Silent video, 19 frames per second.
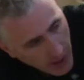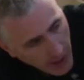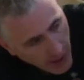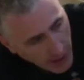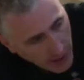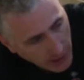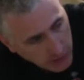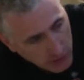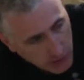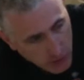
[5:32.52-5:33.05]

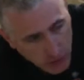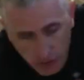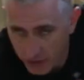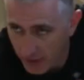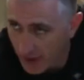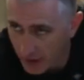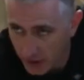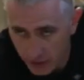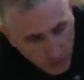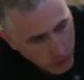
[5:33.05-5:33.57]
and you
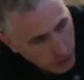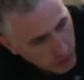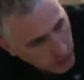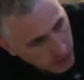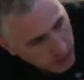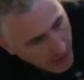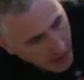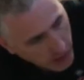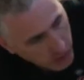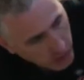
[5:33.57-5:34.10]
crank it
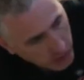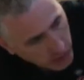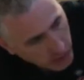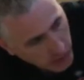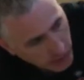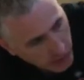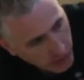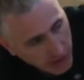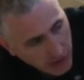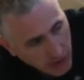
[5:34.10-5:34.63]
forwards backwards,
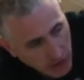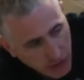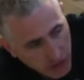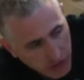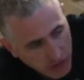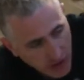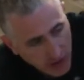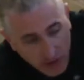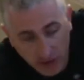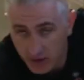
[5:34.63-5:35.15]
and you can see the
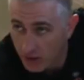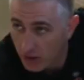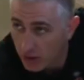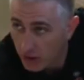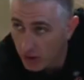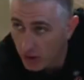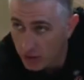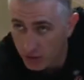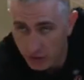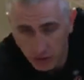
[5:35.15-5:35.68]
threads
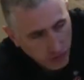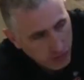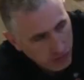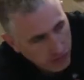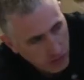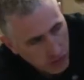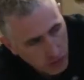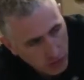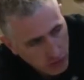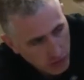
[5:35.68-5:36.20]
here on the
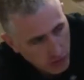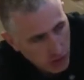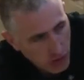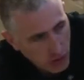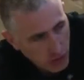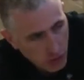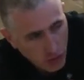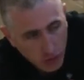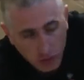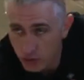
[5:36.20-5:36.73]
screw,
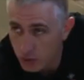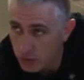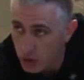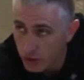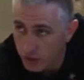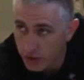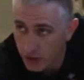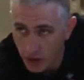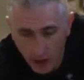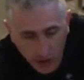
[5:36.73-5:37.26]
which will
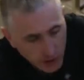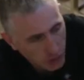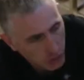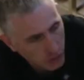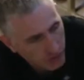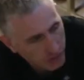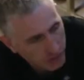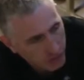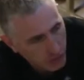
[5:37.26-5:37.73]
move the idler wheel